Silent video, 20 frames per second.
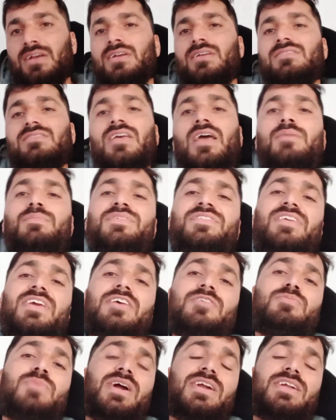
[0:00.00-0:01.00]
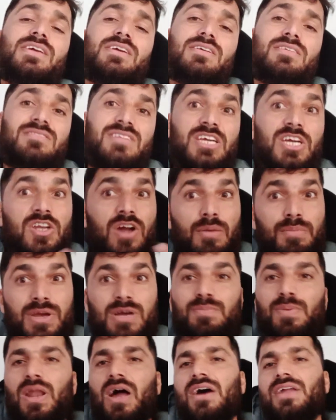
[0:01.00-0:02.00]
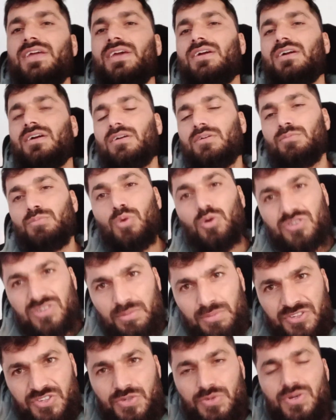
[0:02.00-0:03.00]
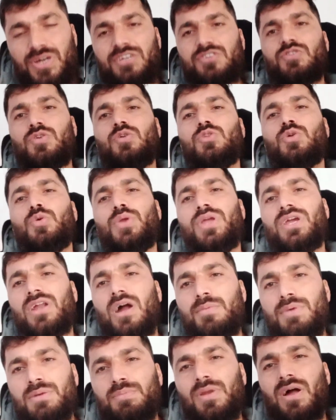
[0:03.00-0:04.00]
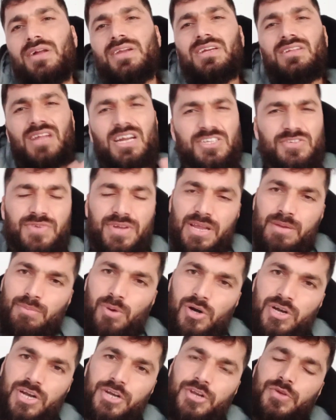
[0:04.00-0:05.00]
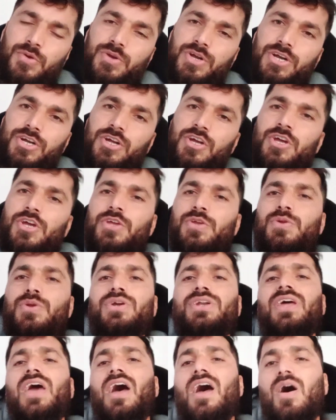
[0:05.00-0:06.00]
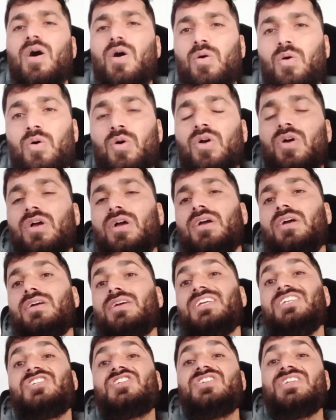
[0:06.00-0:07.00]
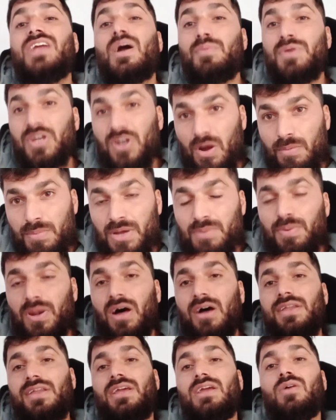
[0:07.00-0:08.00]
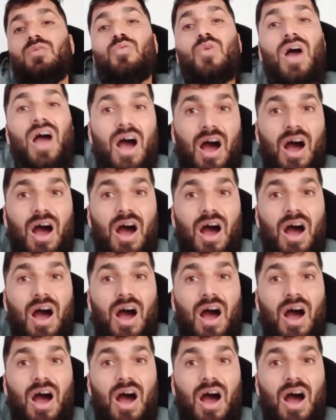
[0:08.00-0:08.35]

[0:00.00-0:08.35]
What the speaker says: Same case, my dears, economic planning. Most of the students go through economic planning. That's very important unit. You need to have history of economic planning,